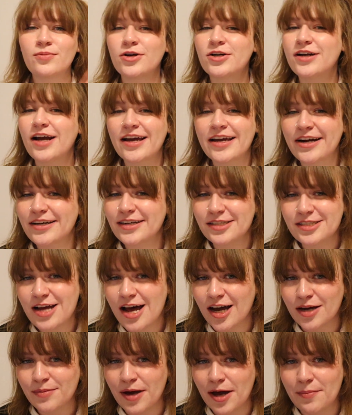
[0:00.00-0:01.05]
we're not here to
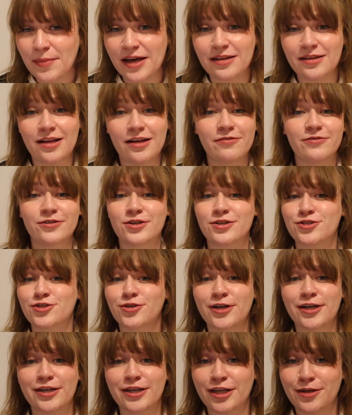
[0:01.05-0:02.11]
talk about my love for
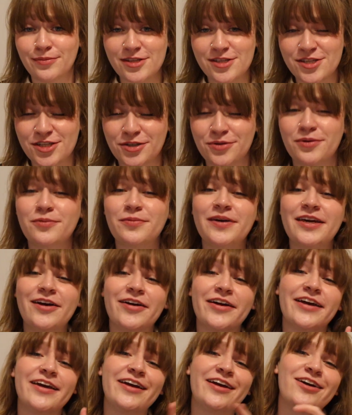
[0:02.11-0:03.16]
Destroy All Humans 2. We are
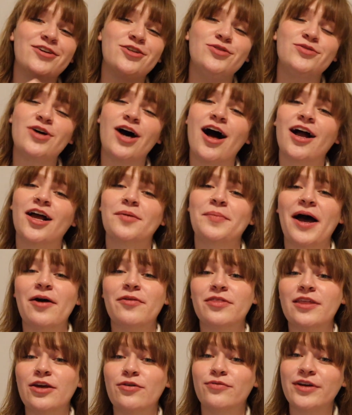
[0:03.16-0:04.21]
here to talk about
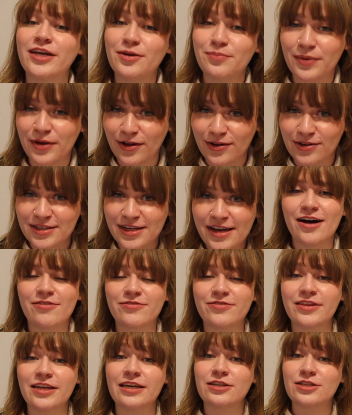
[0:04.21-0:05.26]
the rebuild
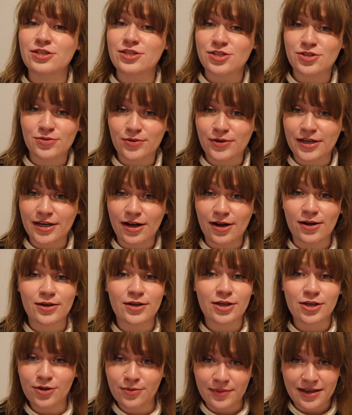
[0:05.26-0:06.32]
of the Destroy All
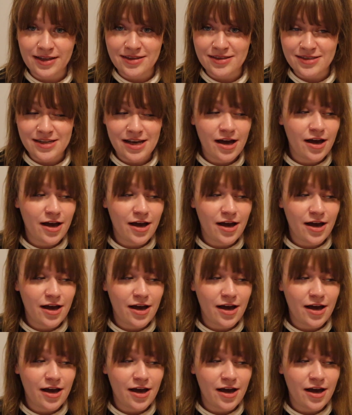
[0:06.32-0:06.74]
Humans